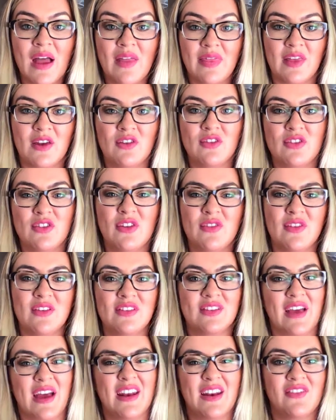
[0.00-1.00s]
That'll serve as
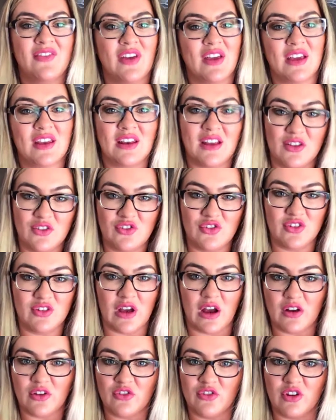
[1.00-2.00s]
kind of like an
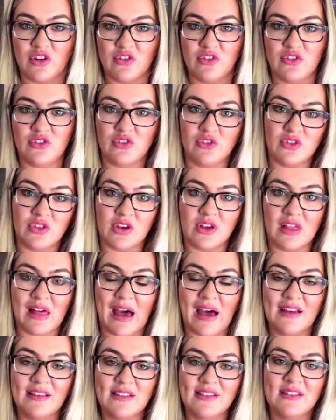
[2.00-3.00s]
introduction to the
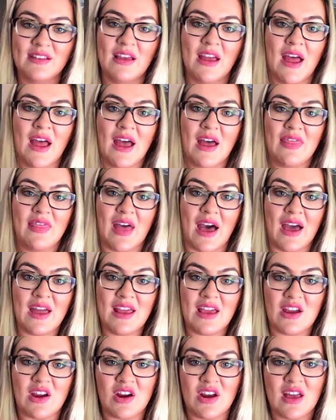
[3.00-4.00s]
class. That
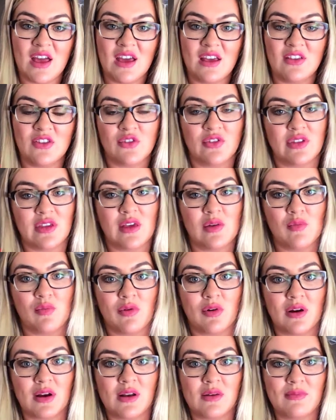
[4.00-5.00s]
area is really
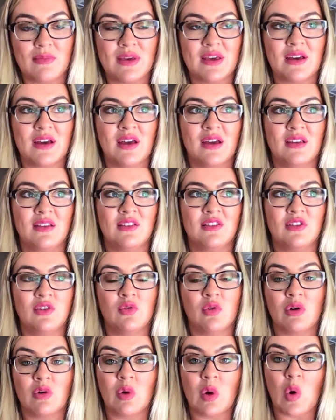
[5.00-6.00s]
important because you
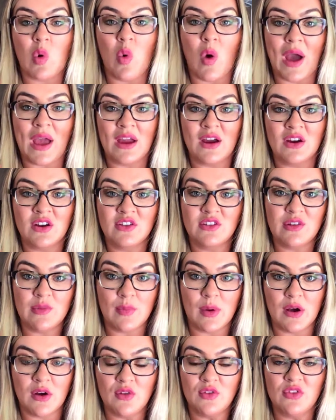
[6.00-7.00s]
are required to
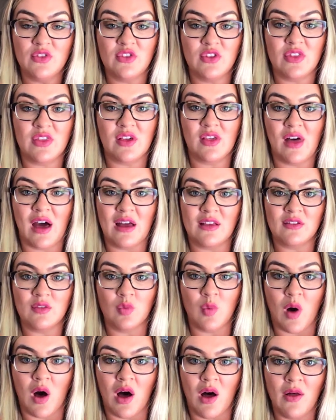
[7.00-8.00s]
post to the class
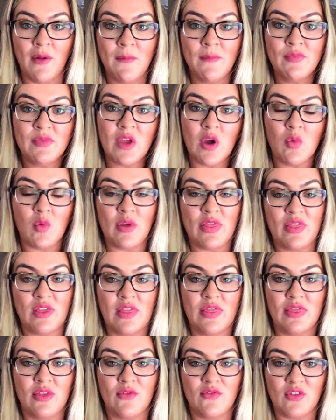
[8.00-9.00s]
wall
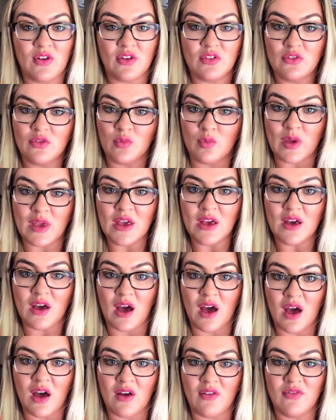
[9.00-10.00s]
within the first week
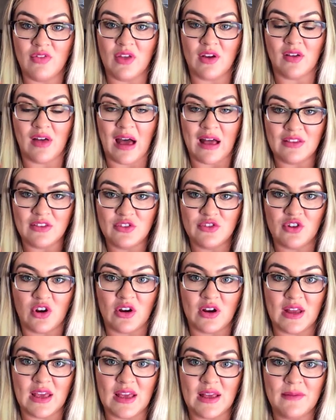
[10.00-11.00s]
of the class
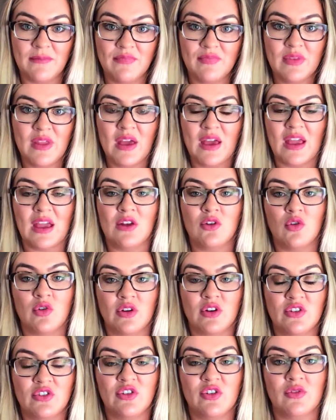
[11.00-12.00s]
starting in
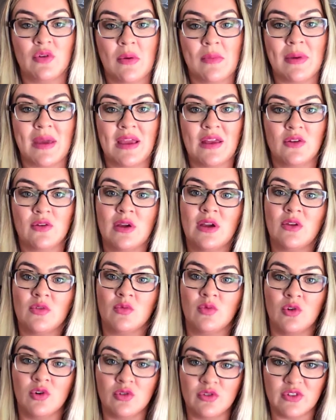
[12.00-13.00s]
order to remain
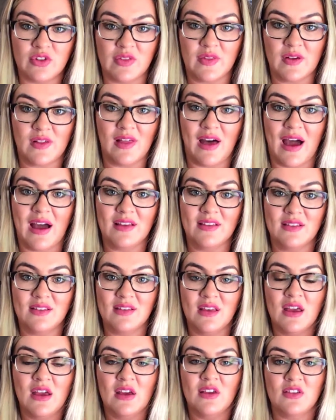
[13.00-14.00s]
enrolled in the class.
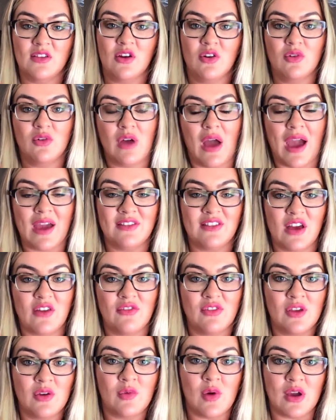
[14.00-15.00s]
So I
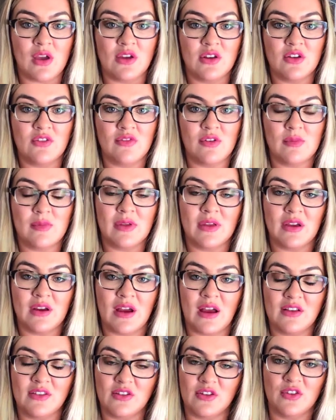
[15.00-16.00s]
definitely want you to
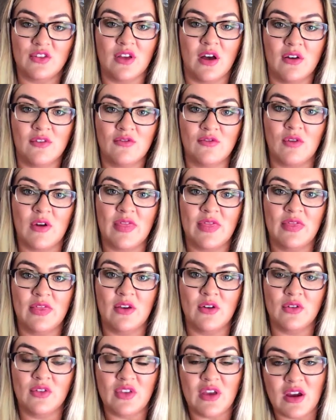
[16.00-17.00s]
familiarize yourself with
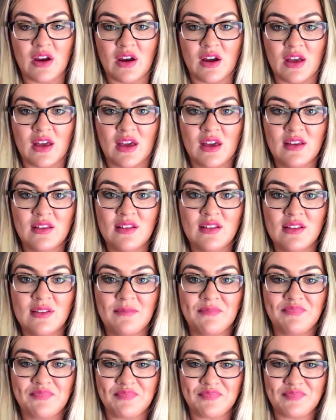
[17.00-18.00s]
those areas.
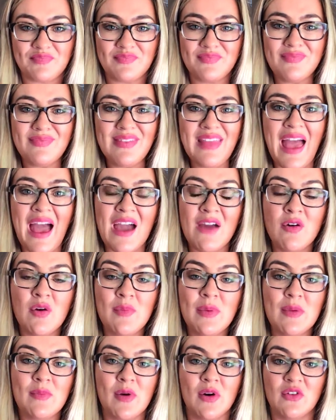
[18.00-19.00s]
I will
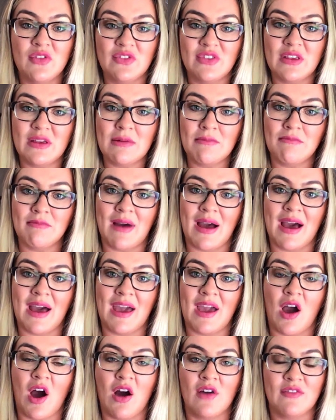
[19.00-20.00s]
be posting
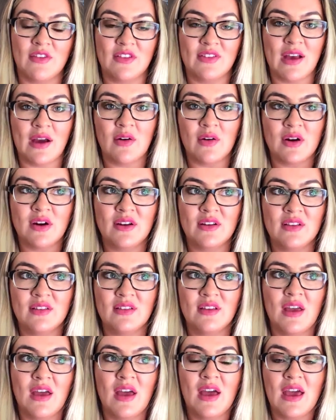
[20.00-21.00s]
my office hours
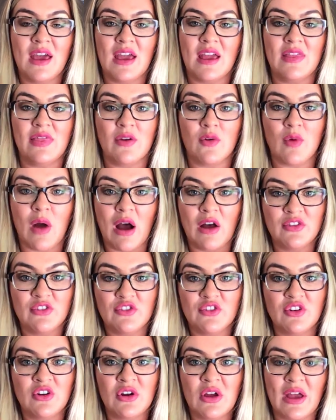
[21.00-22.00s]
in the
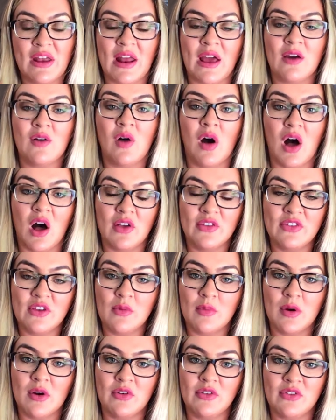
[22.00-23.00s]
roster, and I will also
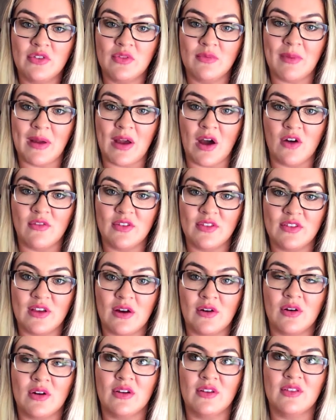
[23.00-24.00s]
post my office
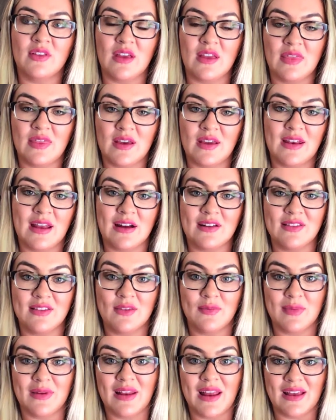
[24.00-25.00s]
hours in the
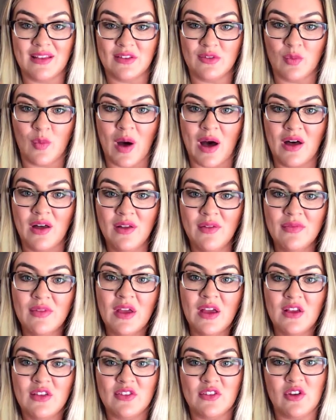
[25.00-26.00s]
announcement as well,
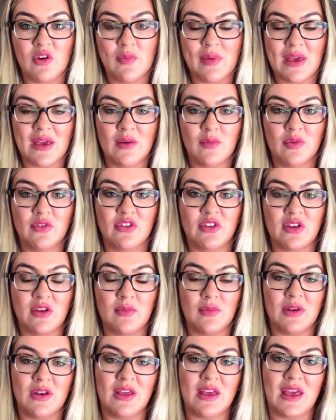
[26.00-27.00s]
so you'll be able to
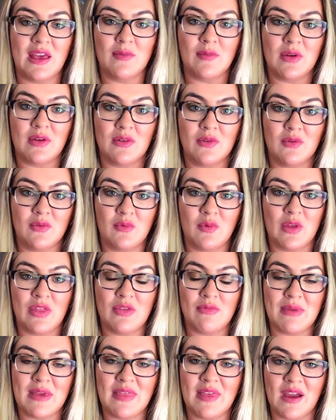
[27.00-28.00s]
communicate with
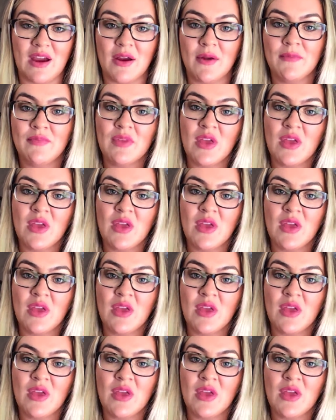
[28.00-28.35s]
me there.